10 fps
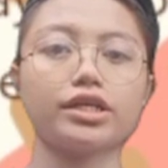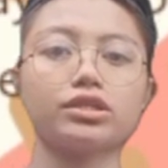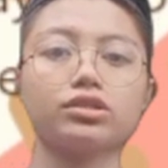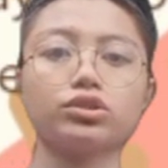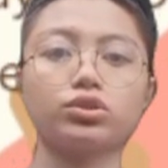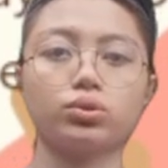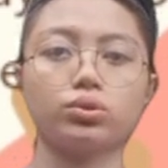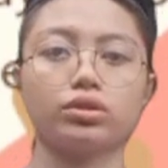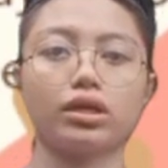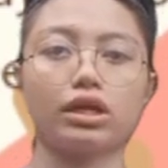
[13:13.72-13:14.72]
in
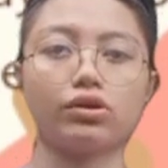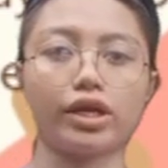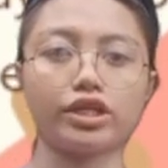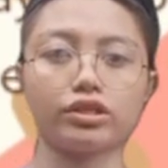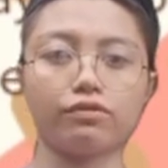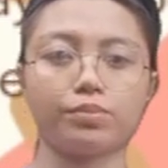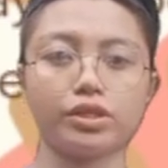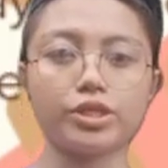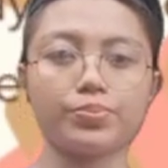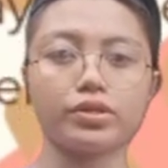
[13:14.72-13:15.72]
Article 2
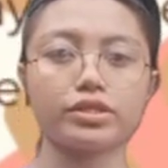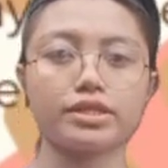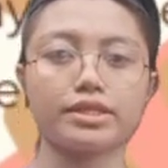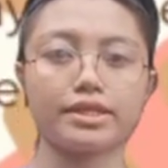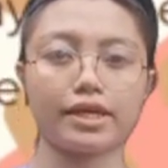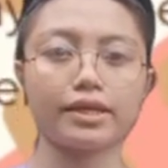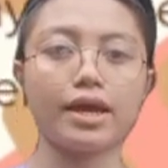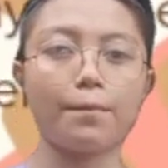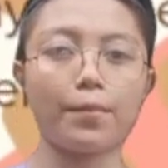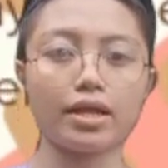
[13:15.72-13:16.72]
Declaration of Principles and
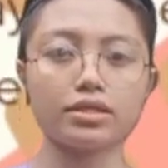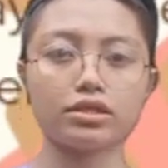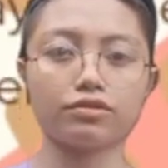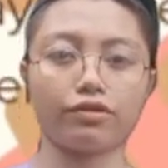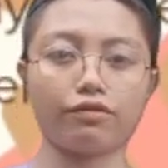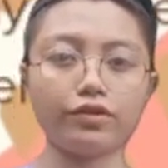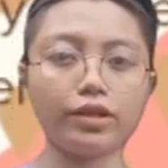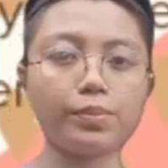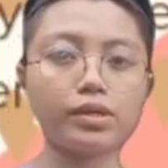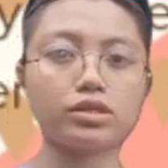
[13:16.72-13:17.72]
State Policies
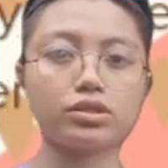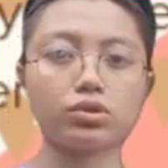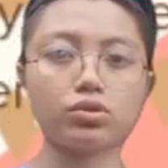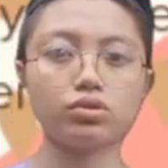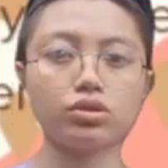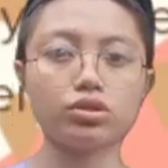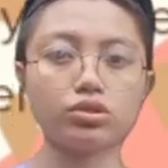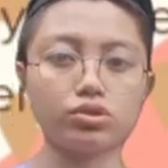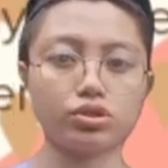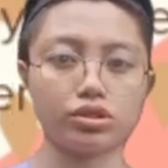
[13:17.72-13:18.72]
of the Philippines
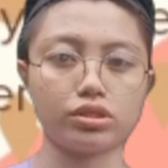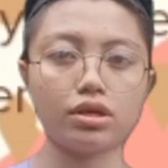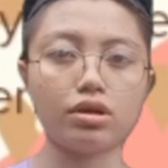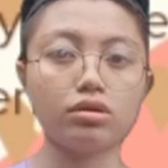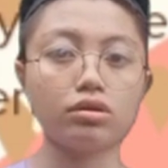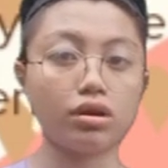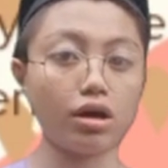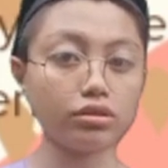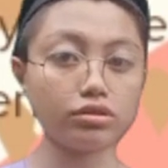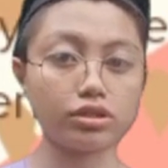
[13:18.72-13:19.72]
Constitution
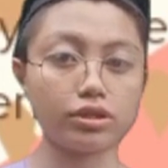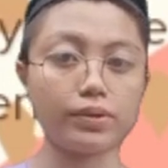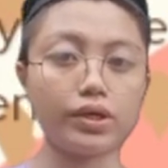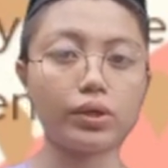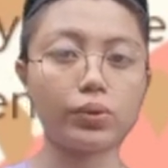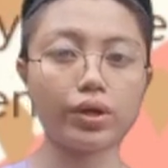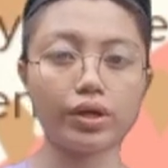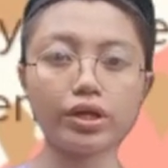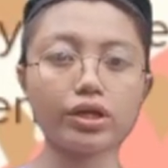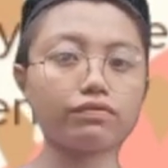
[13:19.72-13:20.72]
under
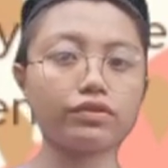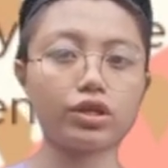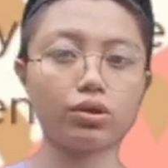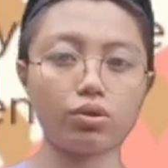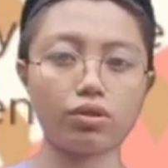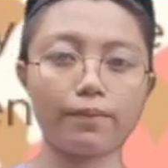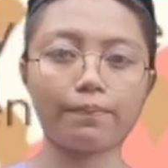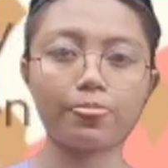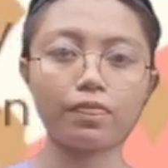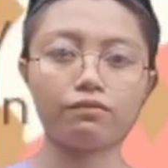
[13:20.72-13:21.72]
Rearing of the
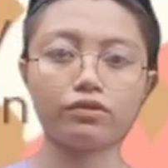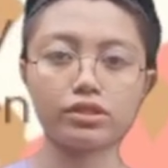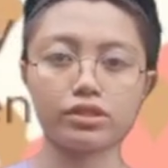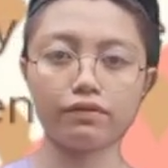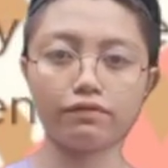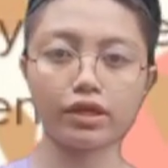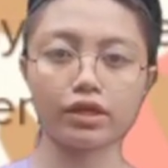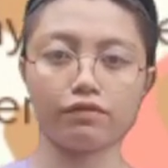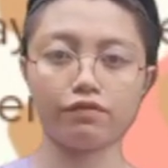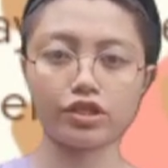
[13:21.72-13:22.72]
Youth for
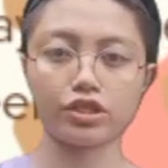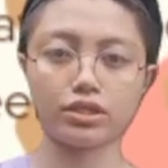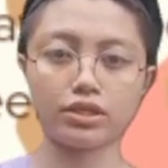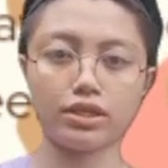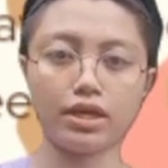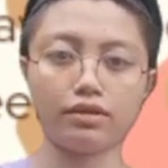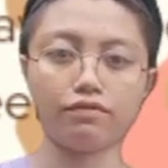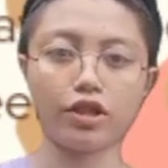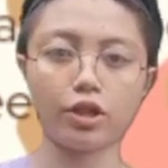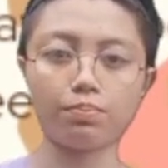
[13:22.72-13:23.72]
Civic
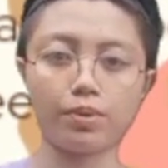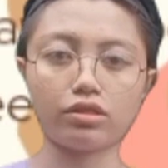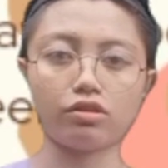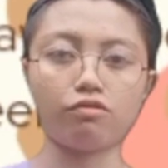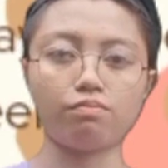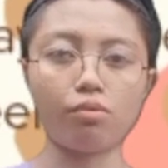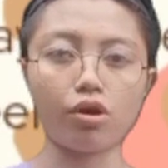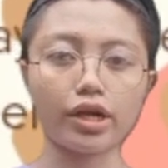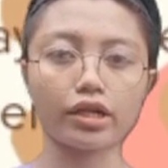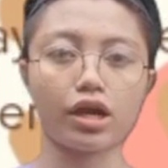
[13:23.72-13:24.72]
Efficiency and Development
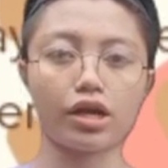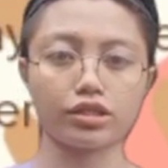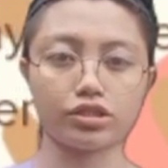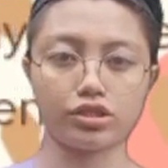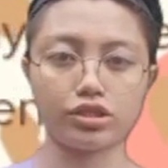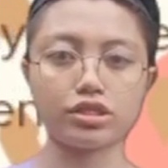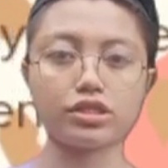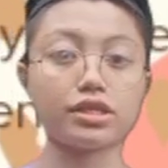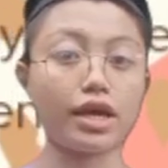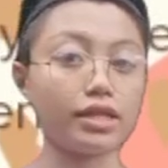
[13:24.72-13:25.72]
of Moral
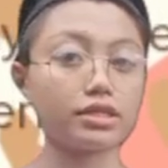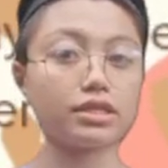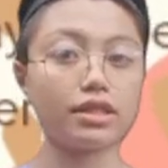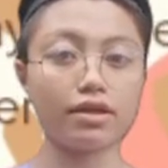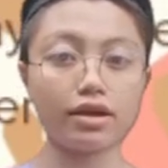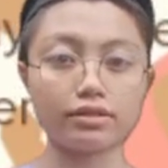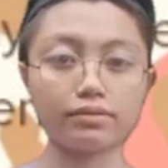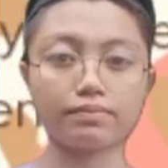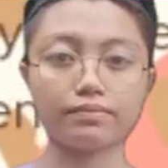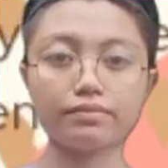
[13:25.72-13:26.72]
Character states
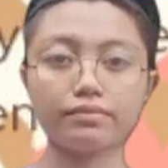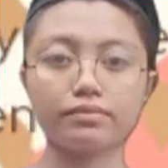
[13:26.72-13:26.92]
that